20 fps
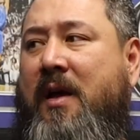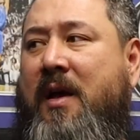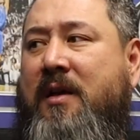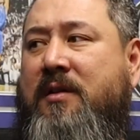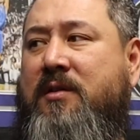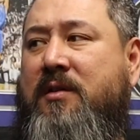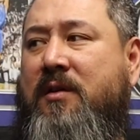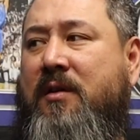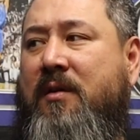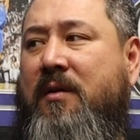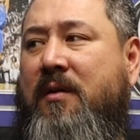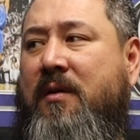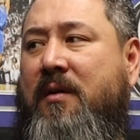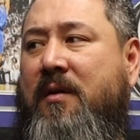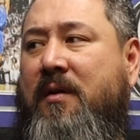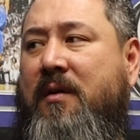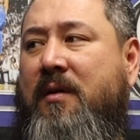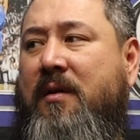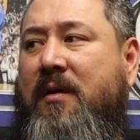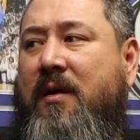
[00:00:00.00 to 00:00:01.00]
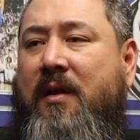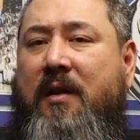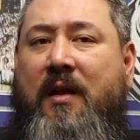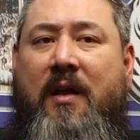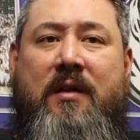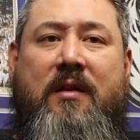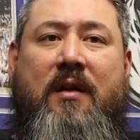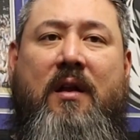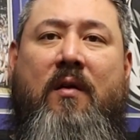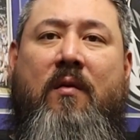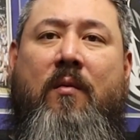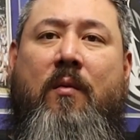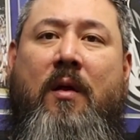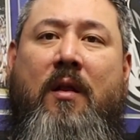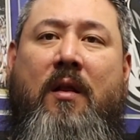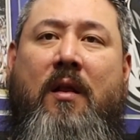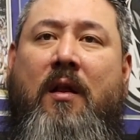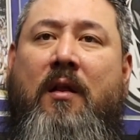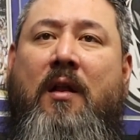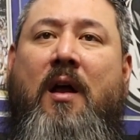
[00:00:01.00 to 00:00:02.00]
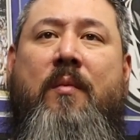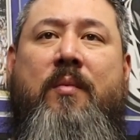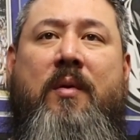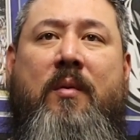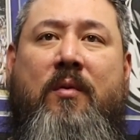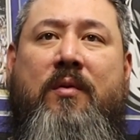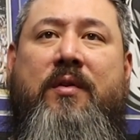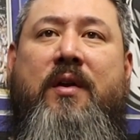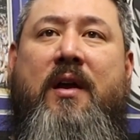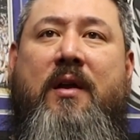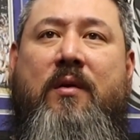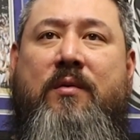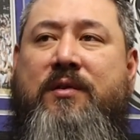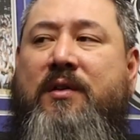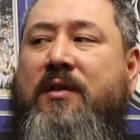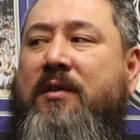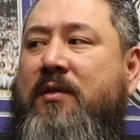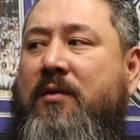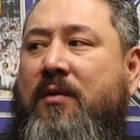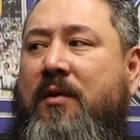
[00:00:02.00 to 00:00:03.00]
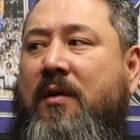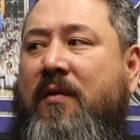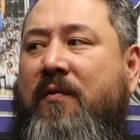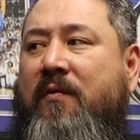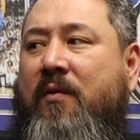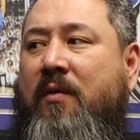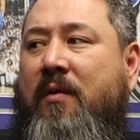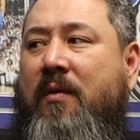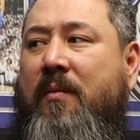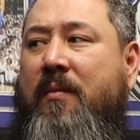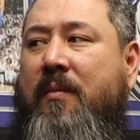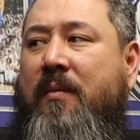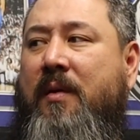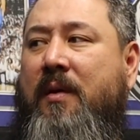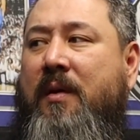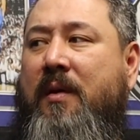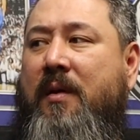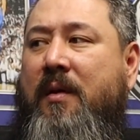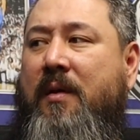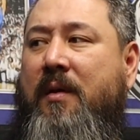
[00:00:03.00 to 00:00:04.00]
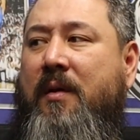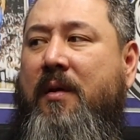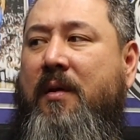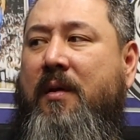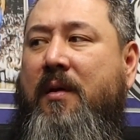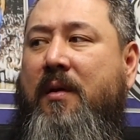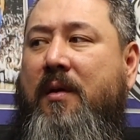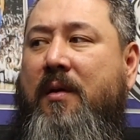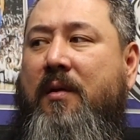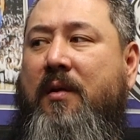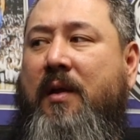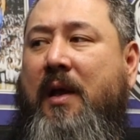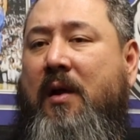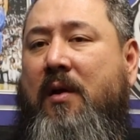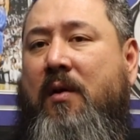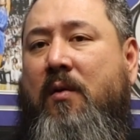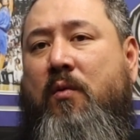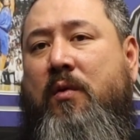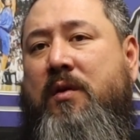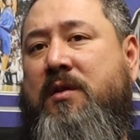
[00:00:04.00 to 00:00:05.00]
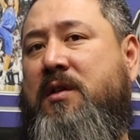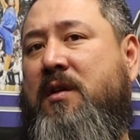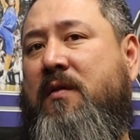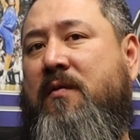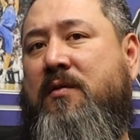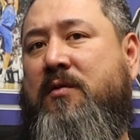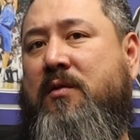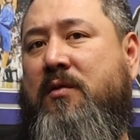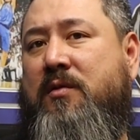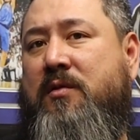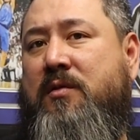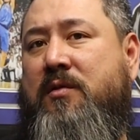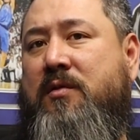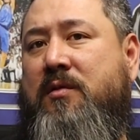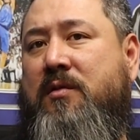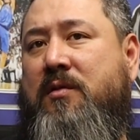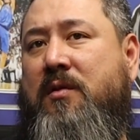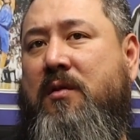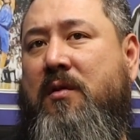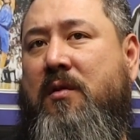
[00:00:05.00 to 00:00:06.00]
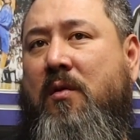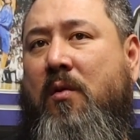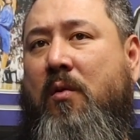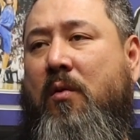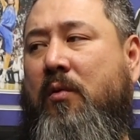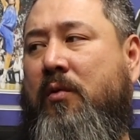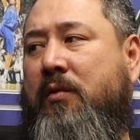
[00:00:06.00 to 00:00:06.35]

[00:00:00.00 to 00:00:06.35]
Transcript: last year, and a lot of people thought he was gonna do good for them. Their receivers are old.